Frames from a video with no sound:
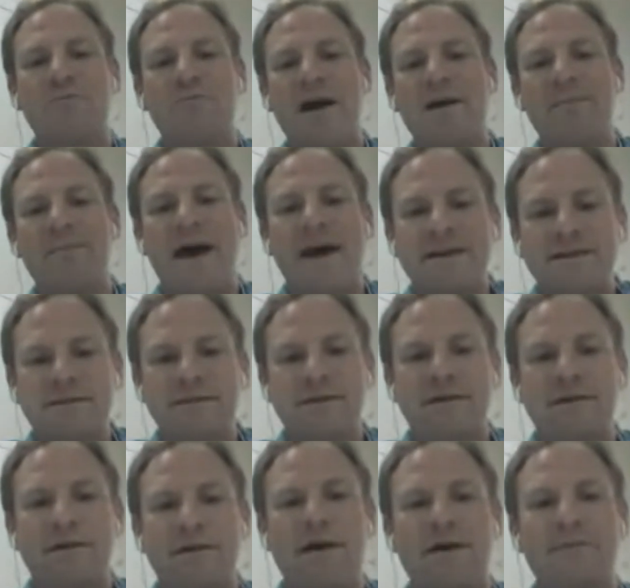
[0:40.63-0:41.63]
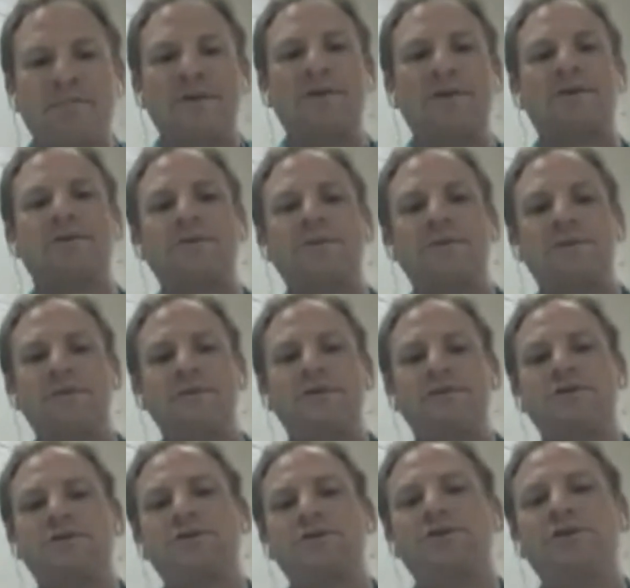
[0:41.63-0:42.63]
I'm Rob Massa. I'm the
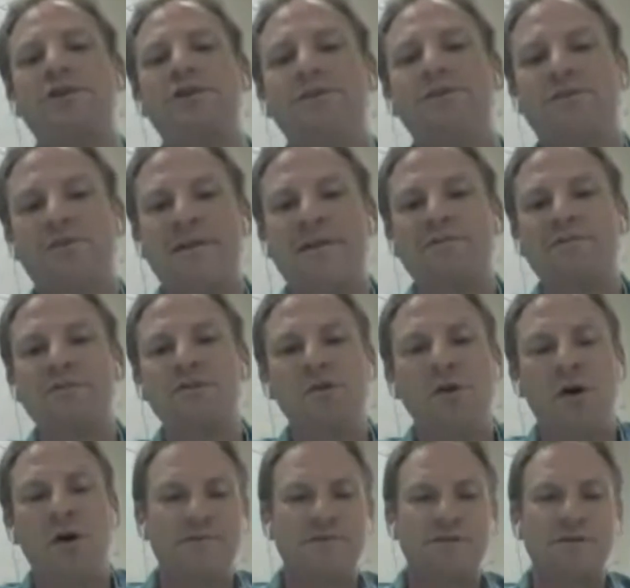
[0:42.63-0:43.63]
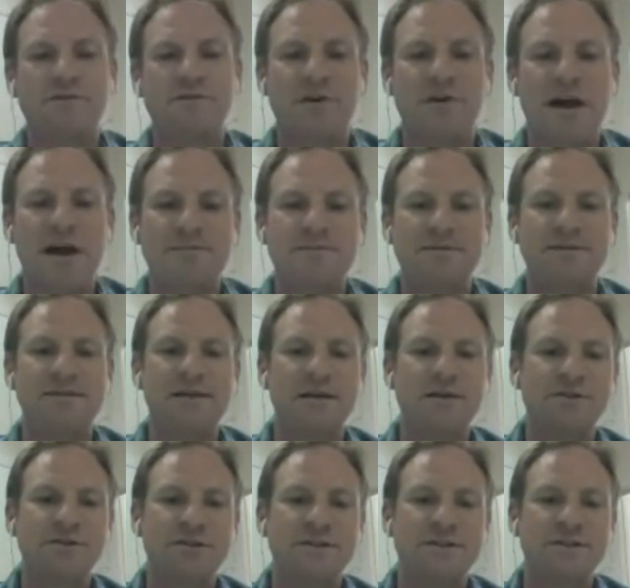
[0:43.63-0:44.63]
Chief Revenue Officer for
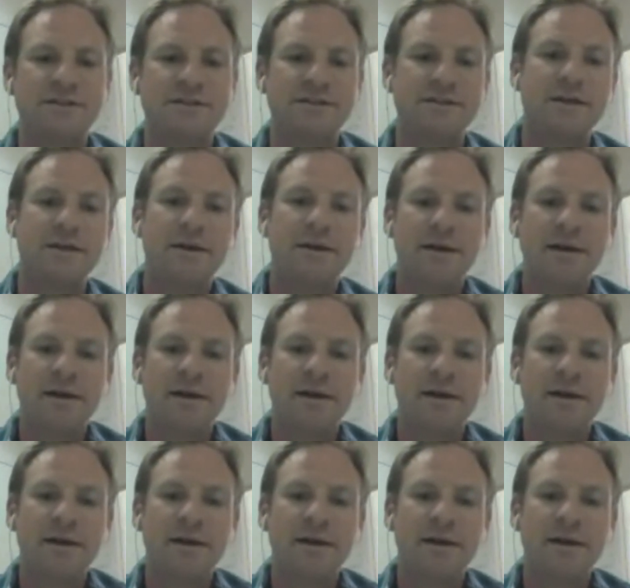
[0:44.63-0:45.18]
Intelligence.